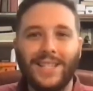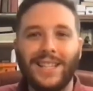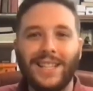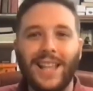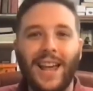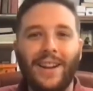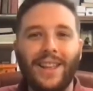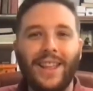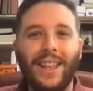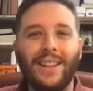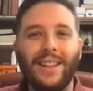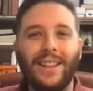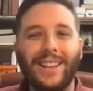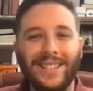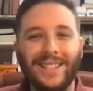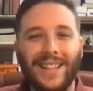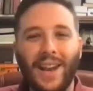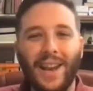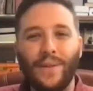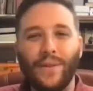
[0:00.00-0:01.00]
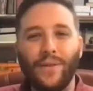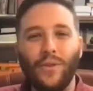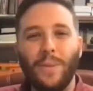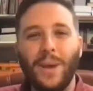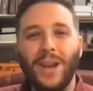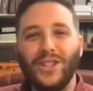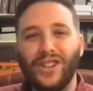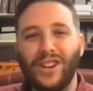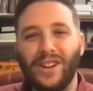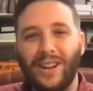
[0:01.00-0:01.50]
a lot of
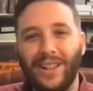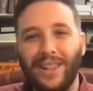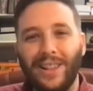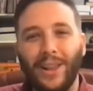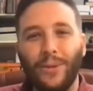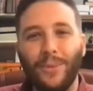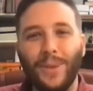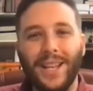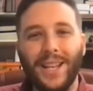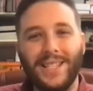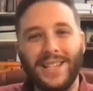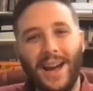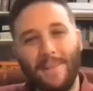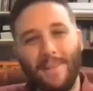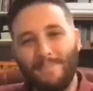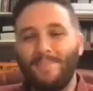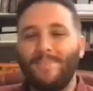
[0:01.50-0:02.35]
information in a little bit of time.